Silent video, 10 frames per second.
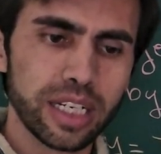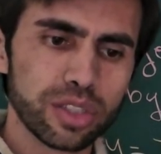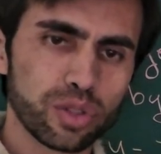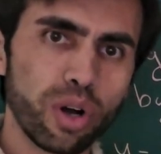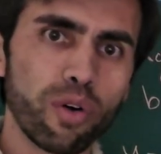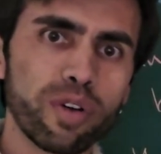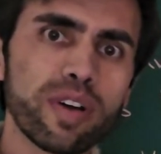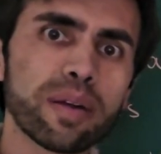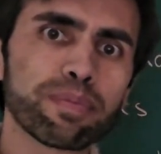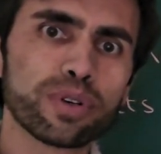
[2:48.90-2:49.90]
so we
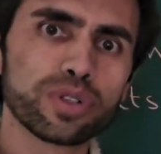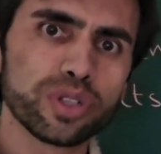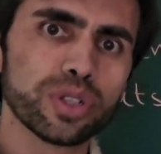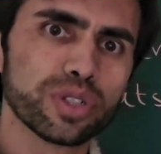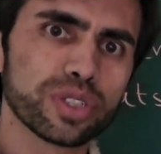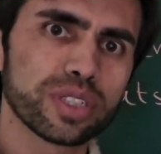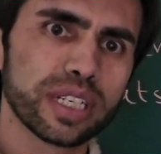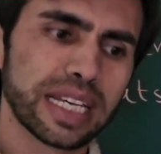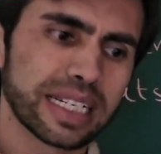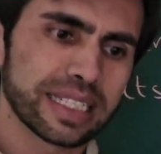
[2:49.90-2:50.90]
will produce
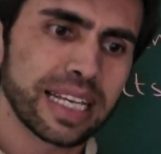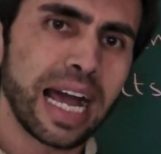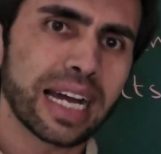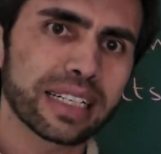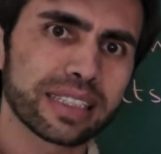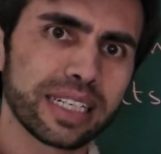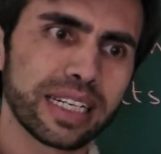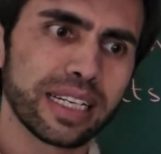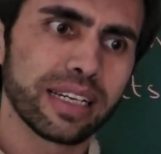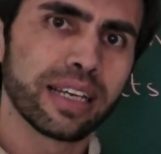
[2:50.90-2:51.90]

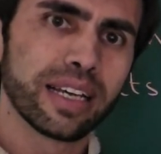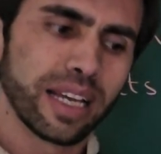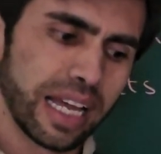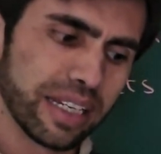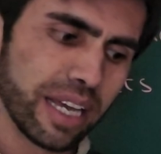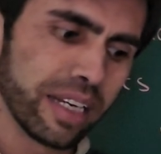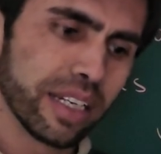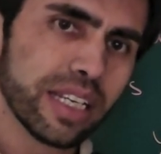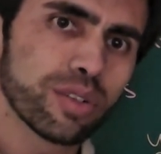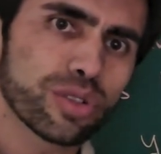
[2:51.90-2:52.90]
exactly in a
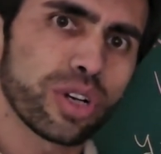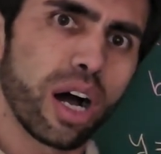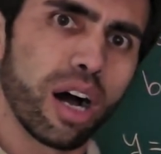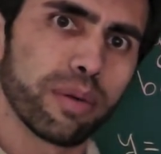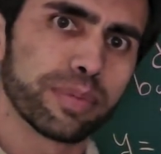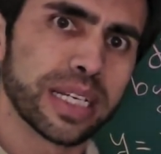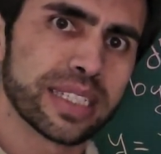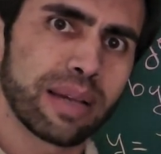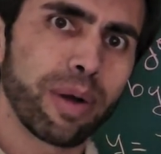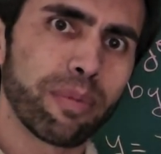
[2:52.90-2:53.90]
new shop the
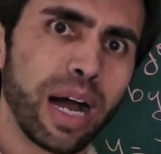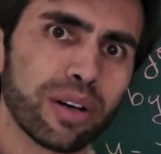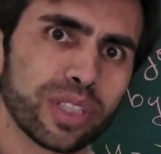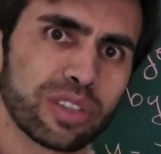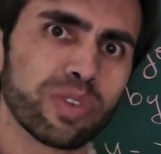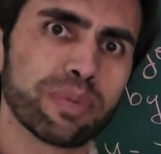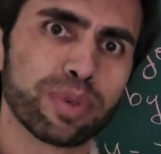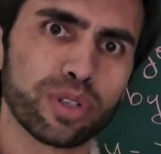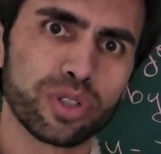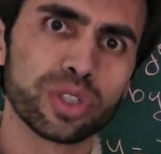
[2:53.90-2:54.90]
same amount that we
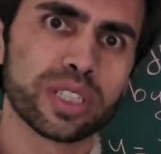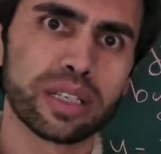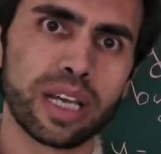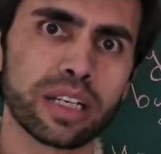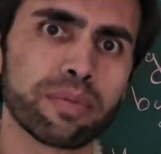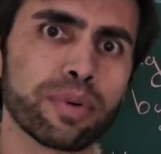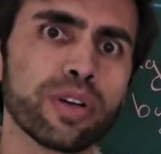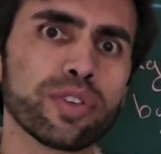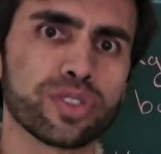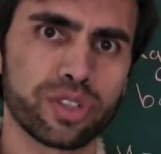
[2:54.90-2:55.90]
produced in the
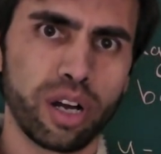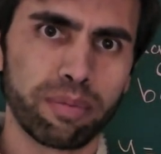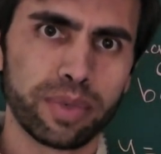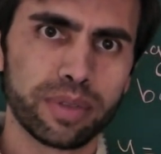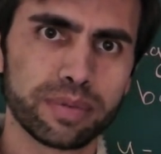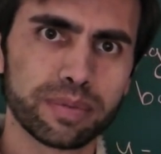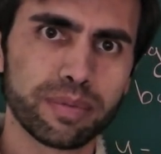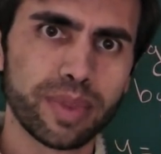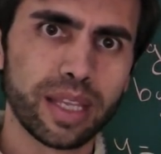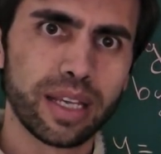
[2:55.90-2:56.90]
previous shop.
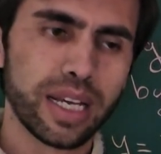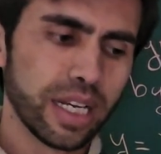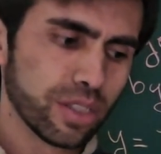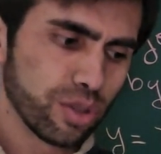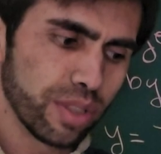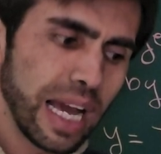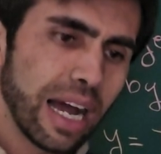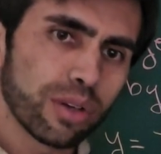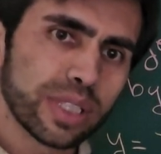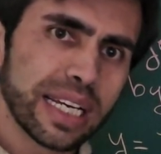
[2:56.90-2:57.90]
So
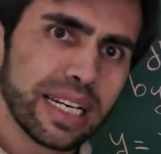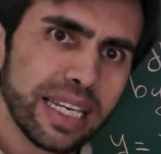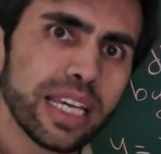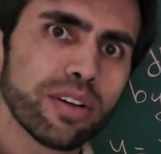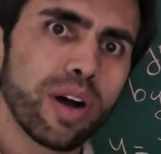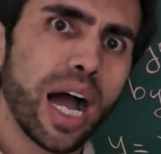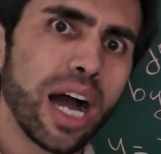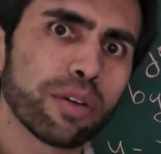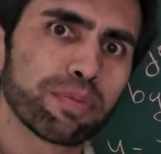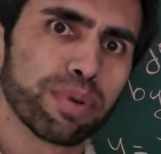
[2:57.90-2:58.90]
now the new
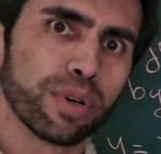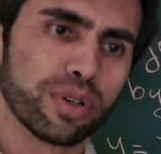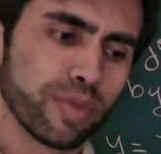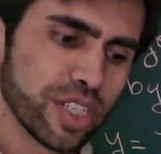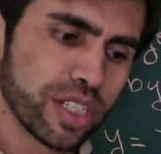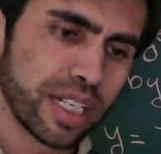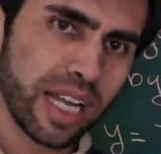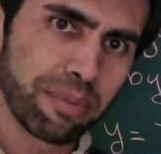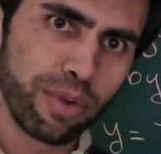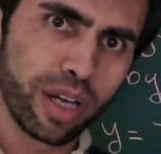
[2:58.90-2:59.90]
output, which is the
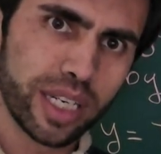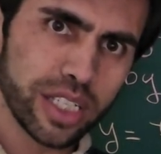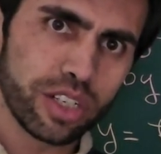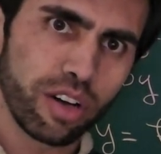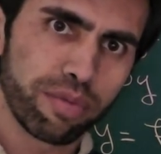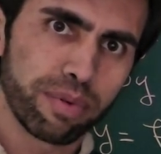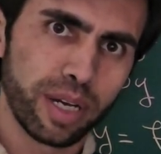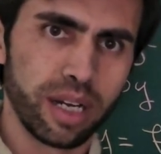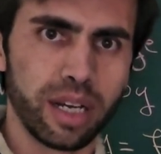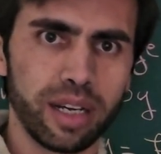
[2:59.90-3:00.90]
combination of
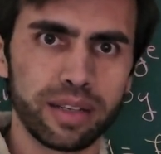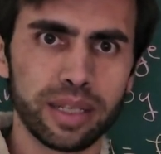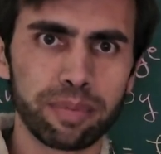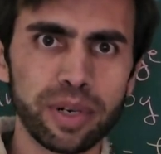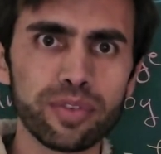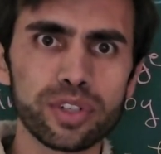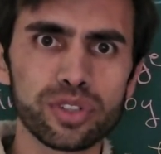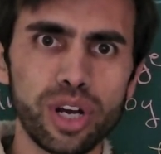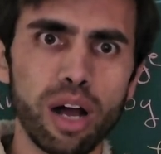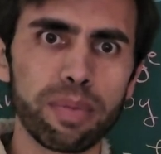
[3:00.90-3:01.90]
the
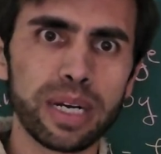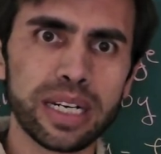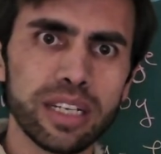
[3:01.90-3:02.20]
previous shop and